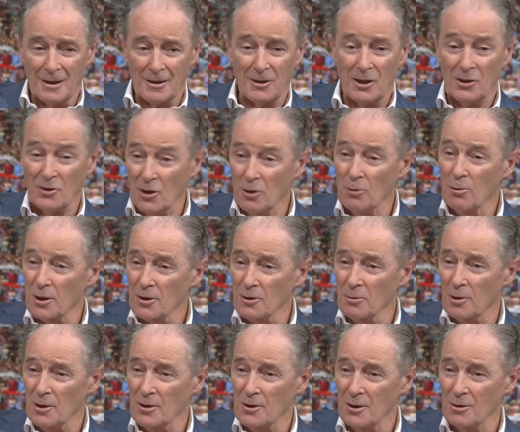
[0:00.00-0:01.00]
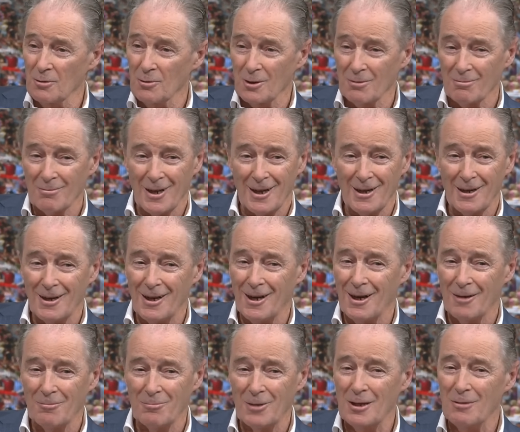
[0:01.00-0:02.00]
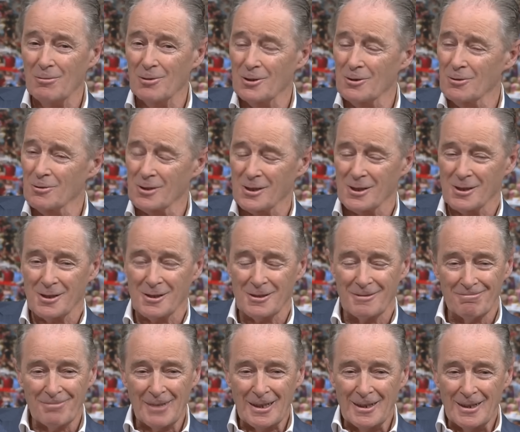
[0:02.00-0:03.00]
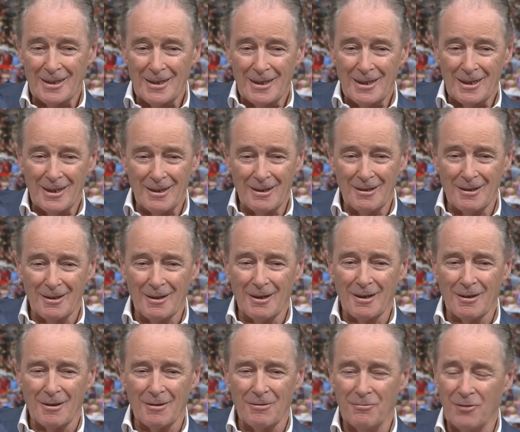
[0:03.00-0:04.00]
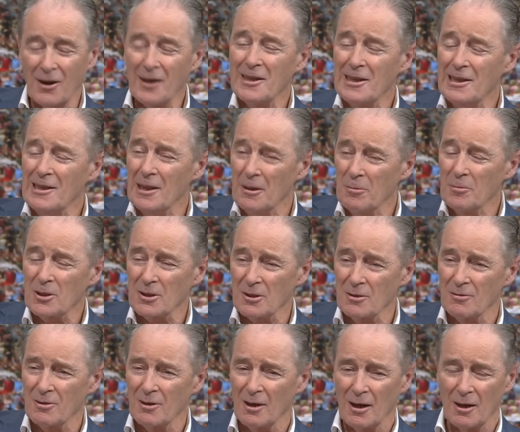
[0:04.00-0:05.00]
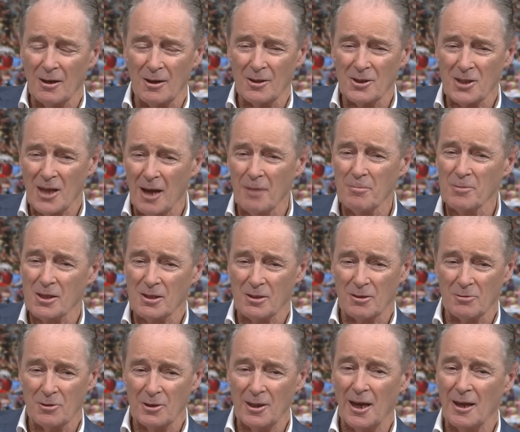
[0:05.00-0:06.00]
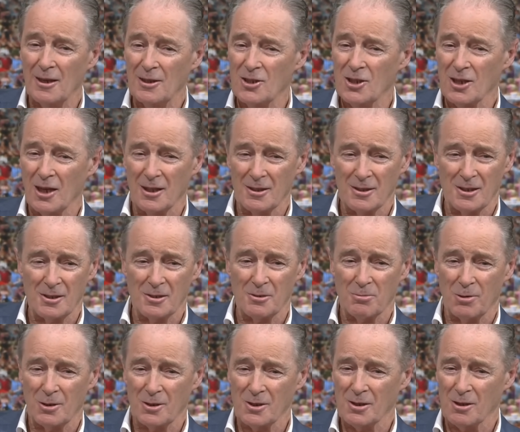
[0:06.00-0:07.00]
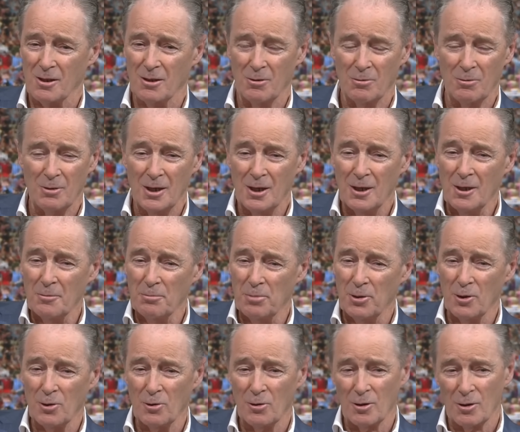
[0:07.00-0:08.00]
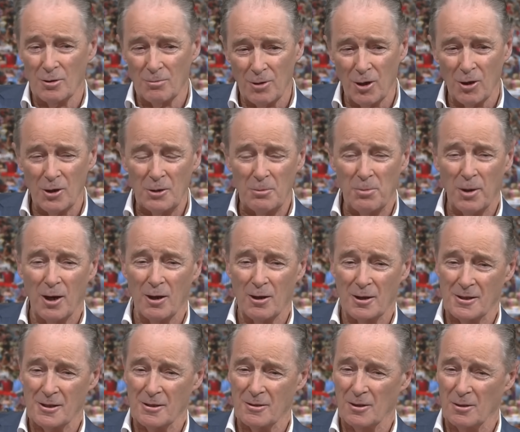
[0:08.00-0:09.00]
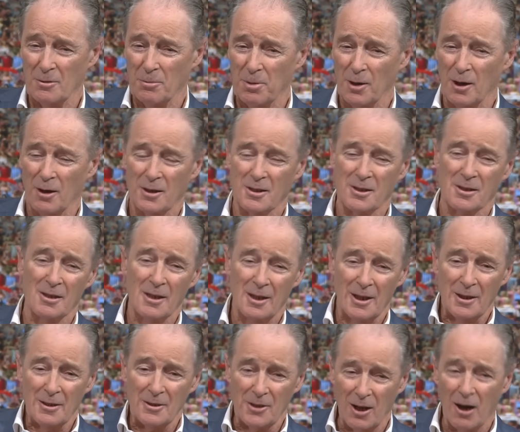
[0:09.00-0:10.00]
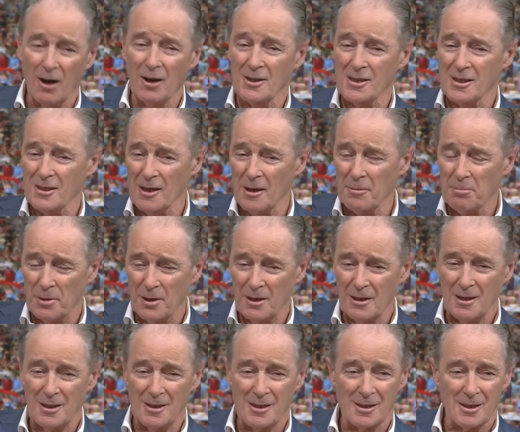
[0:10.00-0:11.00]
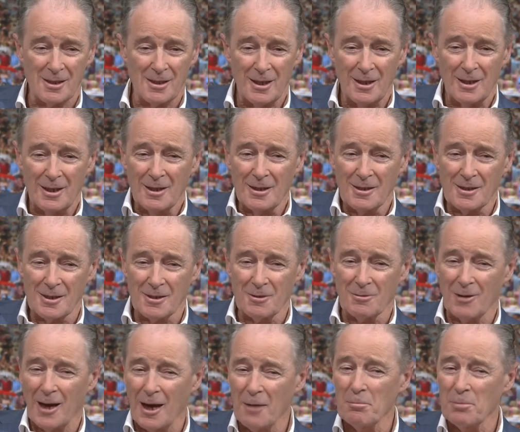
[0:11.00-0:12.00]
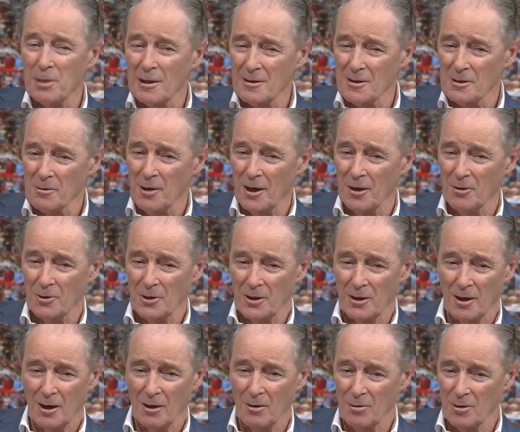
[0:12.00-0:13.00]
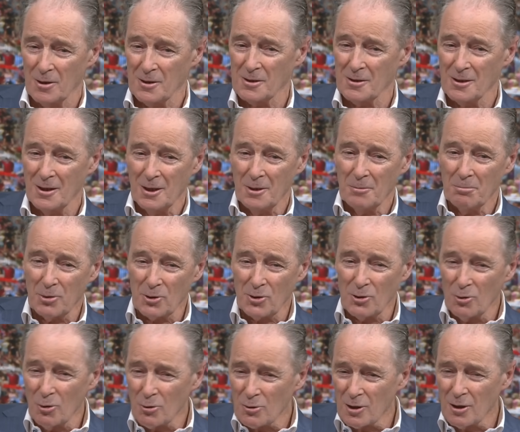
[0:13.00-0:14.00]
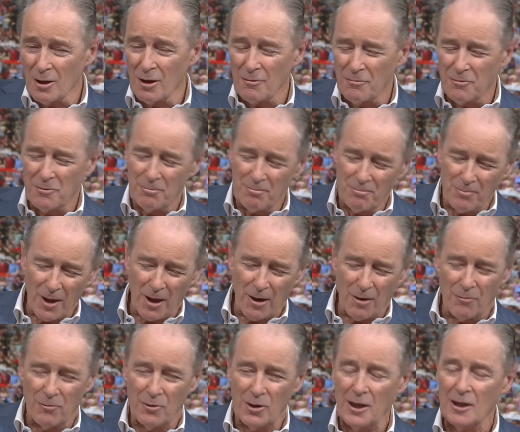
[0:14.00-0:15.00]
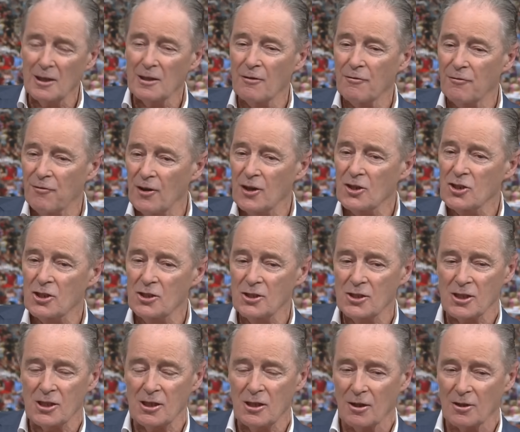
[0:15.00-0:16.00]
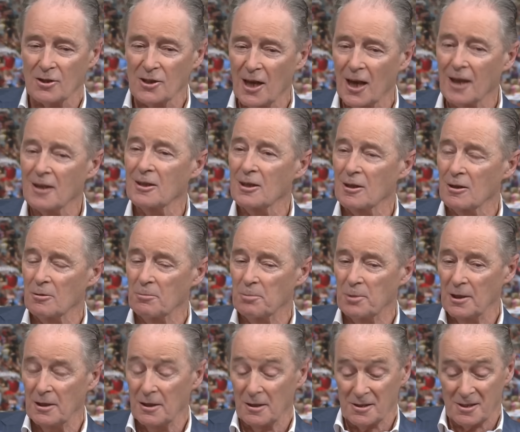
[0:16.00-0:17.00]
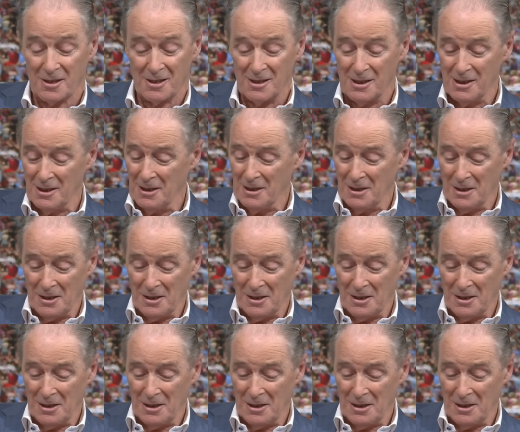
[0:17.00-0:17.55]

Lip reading: They knew what they were doing. And we were just very limited. Our attempts to create chances were so poor. High balls into the box, the odd set piece, scrambles around the goals, but nothing of real efficiency or technical brilliance.